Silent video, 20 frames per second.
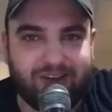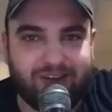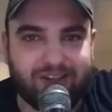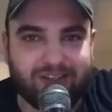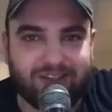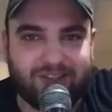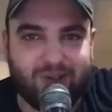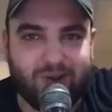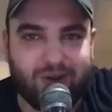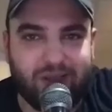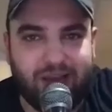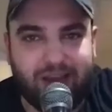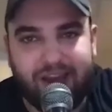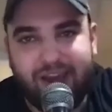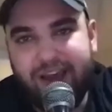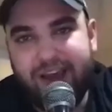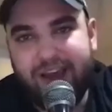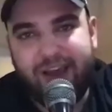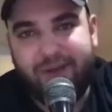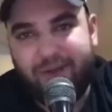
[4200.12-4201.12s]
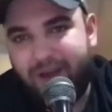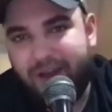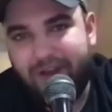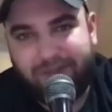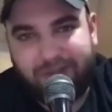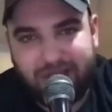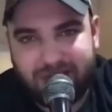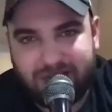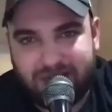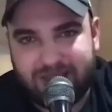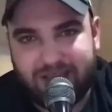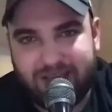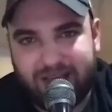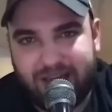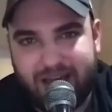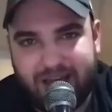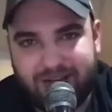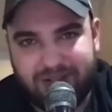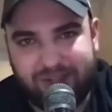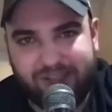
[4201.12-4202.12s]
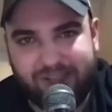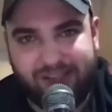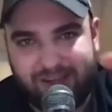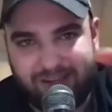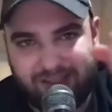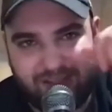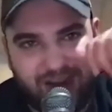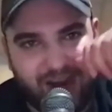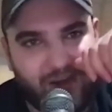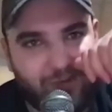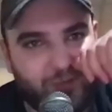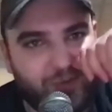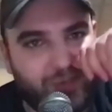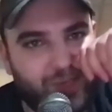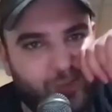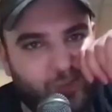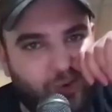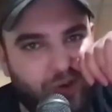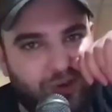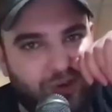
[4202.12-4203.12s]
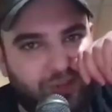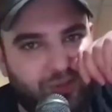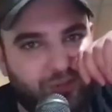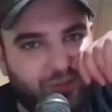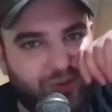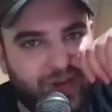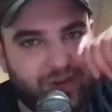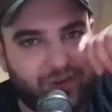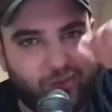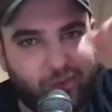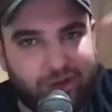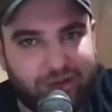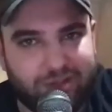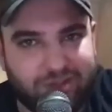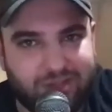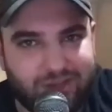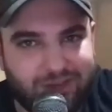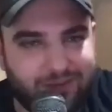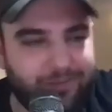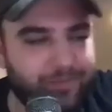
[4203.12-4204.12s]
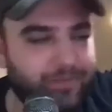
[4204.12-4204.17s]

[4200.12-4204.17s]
because they're like, if this isn't catchy, then it's not really worth writing words to.